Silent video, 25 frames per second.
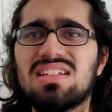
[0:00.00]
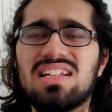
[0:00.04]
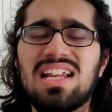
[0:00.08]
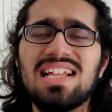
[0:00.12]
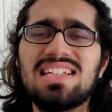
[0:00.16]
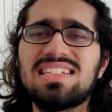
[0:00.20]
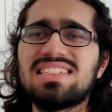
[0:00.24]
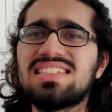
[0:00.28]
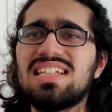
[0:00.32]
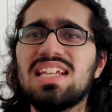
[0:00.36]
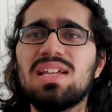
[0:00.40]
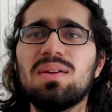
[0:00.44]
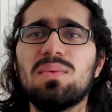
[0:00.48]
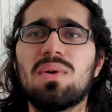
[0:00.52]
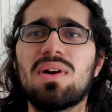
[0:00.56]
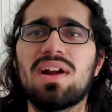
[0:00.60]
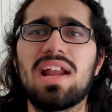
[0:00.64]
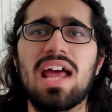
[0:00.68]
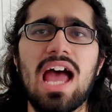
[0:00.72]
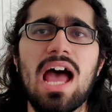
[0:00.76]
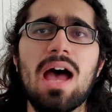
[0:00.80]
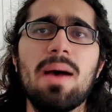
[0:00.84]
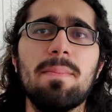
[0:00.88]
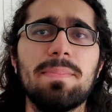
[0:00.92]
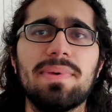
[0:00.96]
Let's see
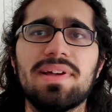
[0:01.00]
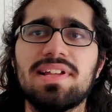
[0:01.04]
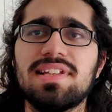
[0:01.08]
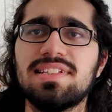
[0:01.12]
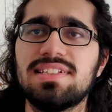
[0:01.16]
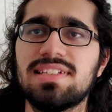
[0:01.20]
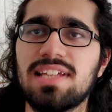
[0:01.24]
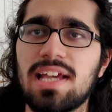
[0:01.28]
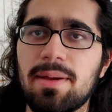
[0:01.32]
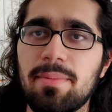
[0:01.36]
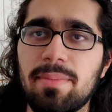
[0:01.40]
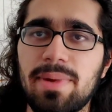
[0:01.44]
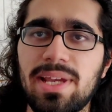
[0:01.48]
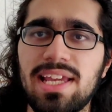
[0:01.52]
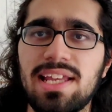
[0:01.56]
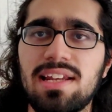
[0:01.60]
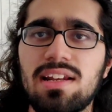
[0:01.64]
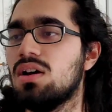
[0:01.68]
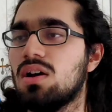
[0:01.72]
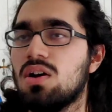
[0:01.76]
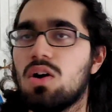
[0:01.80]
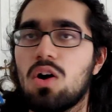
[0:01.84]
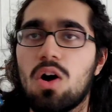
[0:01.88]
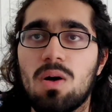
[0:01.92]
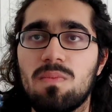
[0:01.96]
what happens. I
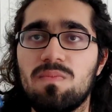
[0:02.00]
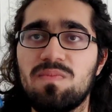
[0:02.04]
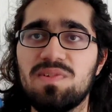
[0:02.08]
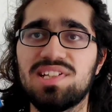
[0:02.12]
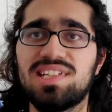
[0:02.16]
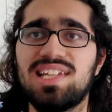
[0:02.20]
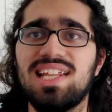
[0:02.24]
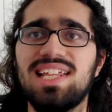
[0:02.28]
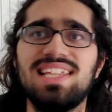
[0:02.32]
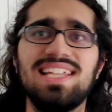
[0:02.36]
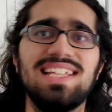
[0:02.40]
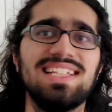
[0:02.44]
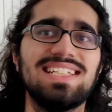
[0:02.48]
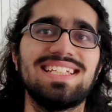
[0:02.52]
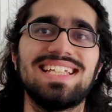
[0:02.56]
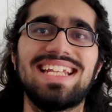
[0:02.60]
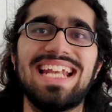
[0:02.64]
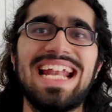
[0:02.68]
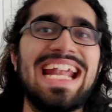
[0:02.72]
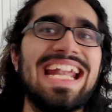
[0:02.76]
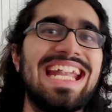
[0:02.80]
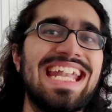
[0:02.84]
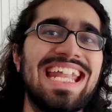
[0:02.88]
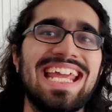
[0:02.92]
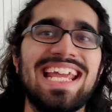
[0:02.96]
mean, obviously, these
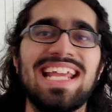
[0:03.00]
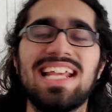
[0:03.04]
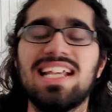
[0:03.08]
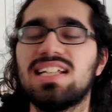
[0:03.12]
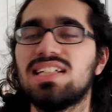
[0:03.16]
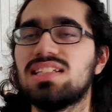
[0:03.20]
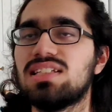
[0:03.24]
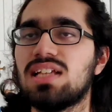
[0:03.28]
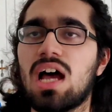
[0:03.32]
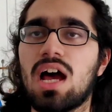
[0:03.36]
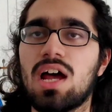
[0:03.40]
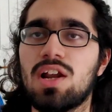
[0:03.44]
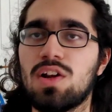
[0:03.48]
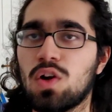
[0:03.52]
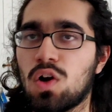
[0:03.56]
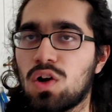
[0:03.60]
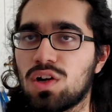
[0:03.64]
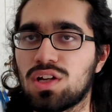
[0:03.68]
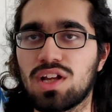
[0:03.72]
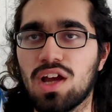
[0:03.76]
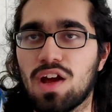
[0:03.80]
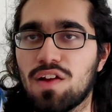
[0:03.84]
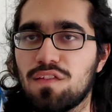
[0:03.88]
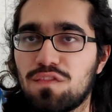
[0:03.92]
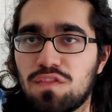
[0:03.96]
ratings are
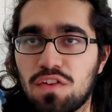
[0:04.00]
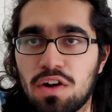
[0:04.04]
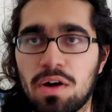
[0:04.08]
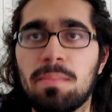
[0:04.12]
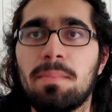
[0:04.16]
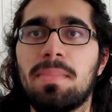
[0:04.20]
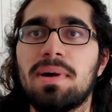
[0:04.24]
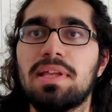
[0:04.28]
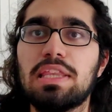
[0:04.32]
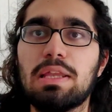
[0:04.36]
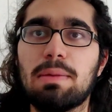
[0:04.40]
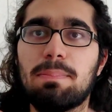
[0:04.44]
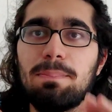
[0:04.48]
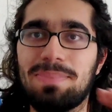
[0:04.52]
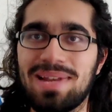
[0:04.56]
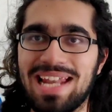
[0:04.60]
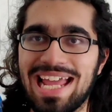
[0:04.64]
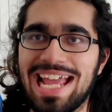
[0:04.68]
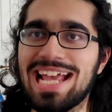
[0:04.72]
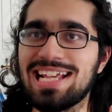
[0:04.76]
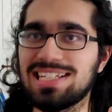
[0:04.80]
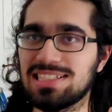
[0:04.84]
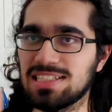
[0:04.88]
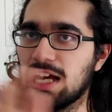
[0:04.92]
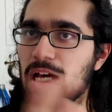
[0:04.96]
not confirmed, but the
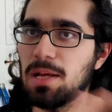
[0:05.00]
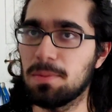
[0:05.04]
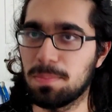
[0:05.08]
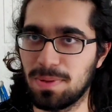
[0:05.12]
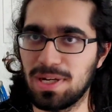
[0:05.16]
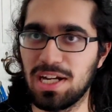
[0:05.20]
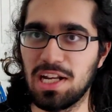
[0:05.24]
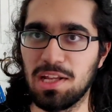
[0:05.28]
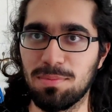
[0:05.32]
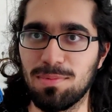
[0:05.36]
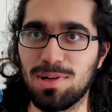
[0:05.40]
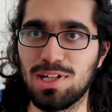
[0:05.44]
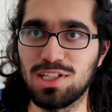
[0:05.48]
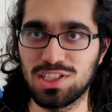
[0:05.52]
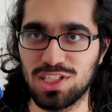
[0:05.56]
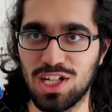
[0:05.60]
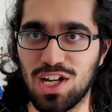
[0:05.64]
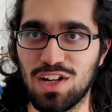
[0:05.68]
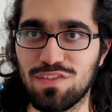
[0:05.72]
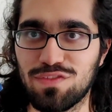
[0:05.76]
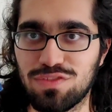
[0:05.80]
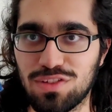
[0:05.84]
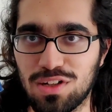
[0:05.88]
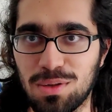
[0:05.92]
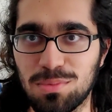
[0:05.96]
players are pretty much
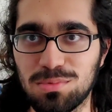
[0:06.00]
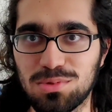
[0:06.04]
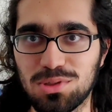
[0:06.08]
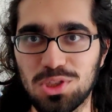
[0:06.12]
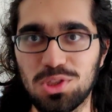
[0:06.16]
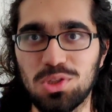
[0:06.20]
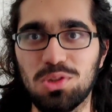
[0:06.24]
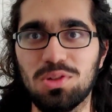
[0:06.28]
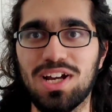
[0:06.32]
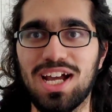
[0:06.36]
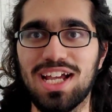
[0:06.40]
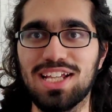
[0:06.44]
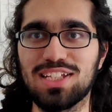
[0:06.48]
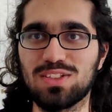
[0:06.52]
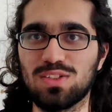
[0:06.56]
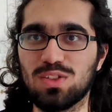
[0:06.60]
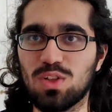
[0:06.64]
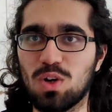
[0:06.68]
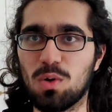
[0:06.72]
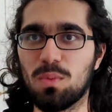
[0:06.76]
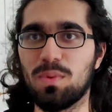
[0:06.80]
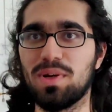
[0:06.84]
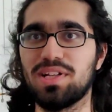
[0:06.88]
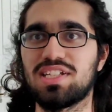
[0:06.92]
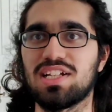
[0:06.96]
confirmed. So, you guys
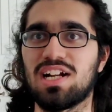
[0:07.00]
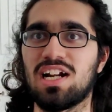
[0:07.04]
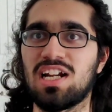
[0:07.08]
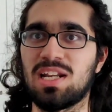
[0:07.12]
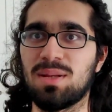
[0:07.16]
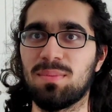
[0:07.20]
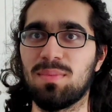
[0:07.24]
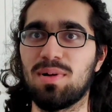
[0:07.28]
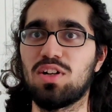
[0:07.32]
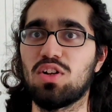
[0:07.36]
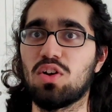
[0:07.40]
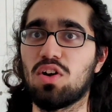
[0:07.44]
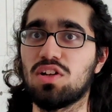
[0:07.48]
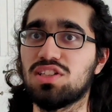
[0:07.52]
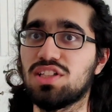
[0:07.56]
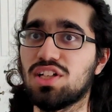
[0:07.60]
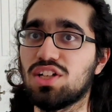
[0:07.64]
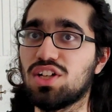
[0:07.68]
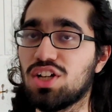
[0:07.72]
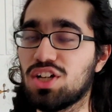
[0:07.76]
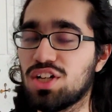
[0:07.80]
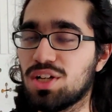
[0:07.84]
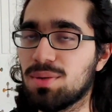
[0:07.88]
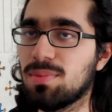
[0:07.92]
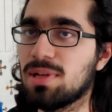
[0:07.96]
know which ultimate TOTS are
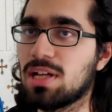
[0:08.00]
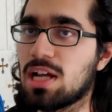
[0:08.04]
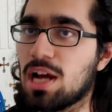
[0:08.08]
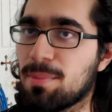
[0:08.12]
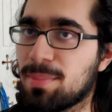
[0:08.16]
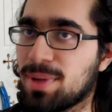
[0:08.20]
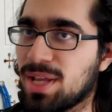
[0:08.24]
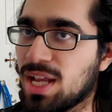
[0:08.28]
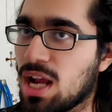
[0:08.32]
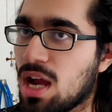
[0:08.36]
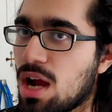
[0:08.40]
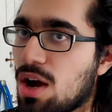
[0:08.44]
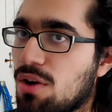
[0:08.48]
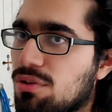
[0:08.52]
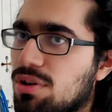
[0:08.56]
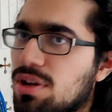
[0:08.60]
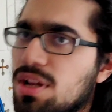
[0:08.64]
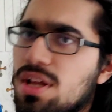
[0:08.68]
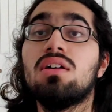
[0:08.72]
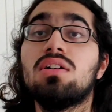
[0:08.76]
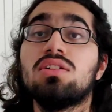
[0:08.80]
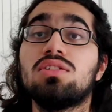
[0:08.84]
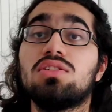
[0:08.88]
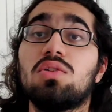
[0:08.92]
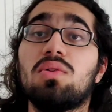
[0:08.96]
going to be coming out.
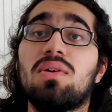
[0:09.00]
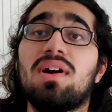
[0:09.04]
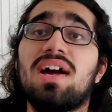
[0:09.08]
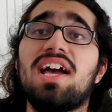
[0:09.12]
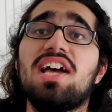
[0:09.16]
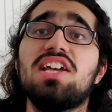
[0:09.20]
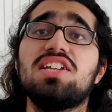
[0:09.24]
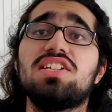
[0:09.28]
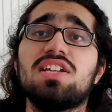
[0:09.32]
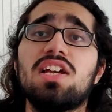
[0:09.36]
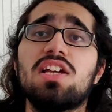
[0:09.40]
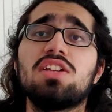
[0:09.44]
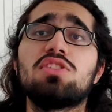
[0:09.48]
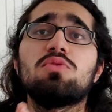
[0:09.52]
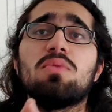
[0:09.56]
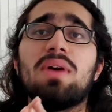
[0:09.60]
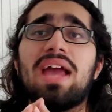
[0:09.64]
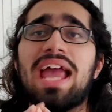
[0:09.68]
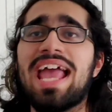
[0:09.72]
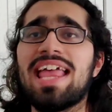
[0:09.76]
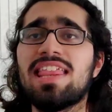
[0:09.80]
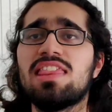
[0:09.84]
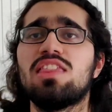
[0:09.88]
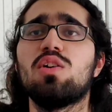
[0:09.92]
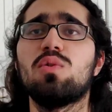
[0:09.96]
So, guys, just
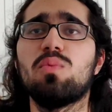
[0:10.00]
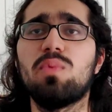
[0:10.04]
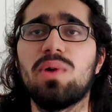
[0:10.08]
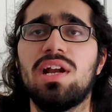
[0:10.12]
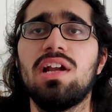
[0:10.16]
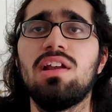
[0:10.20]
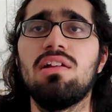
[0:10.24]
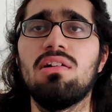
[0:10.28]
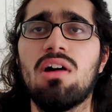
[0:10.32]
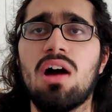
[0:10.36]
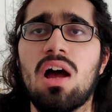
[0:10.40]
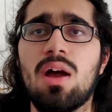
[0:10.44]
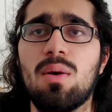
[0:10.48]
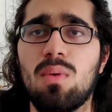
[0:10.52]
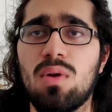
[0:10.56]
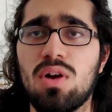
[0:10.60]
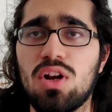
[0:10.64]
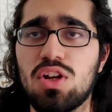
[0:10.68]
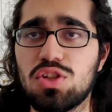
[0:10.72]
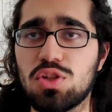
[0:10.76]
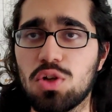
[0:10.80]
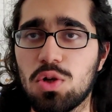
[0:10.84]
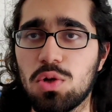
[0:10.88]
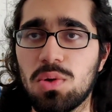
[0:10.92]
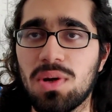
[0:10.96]
to end the video, I
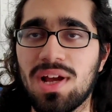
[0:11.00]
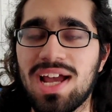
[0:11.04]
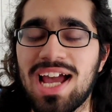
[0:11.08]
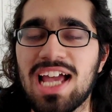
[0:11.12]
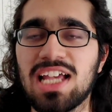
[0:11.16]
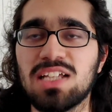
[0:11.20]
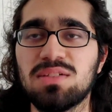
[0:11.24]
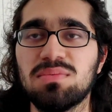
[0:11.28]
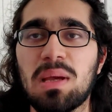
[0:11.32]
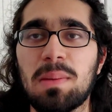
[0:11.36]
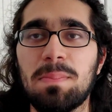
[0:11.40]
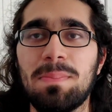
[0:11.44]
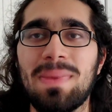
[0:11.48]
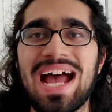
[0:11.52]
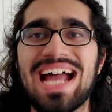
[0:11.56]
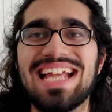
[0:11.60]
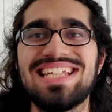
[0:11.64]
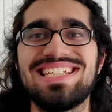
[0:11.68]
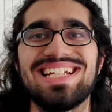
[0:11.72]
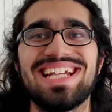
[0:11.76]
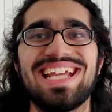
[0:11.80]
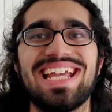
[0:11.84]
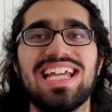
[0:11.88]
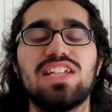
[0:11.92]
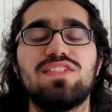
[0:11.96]
want to show you guys my
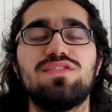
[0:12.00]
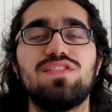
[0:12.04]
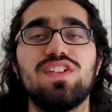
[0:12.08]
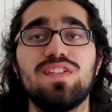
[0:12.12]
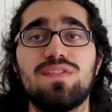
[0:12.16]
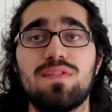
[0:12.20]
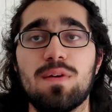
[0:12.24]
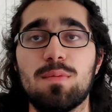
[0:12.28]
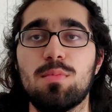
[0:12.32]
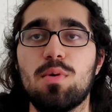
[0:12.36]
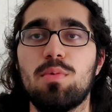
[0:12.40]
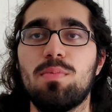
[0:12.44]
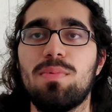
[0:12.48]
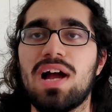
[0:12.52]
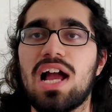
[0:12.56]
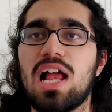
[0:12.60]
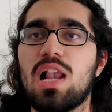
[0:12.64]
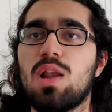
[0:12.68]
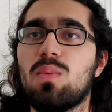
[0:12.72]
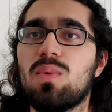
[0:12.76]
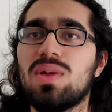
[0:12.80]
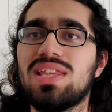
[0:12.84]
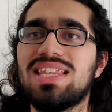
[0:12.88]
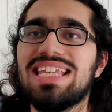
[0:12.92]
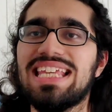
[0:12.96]
match against FIFA
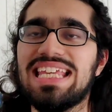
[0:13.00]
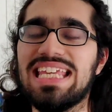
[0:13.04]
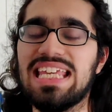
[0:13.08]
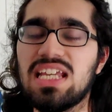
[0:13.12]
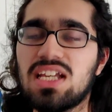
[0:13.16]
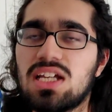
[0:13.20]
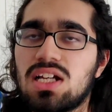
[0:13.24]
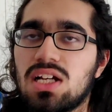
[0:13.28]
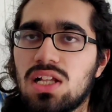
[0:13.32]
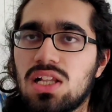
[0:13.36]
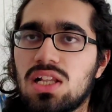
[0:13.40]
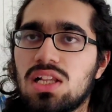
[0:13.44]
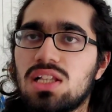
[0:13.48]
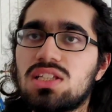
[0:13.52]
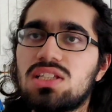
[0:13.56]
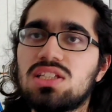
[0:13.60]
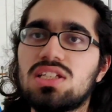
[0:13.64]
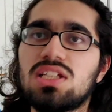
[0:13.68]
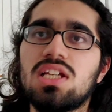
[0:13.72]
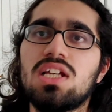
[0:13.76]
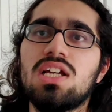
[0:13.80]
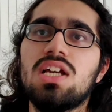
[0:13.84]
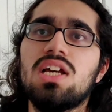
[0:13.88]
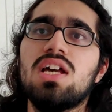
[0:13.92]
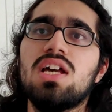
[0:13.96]
Mobile with Eagles,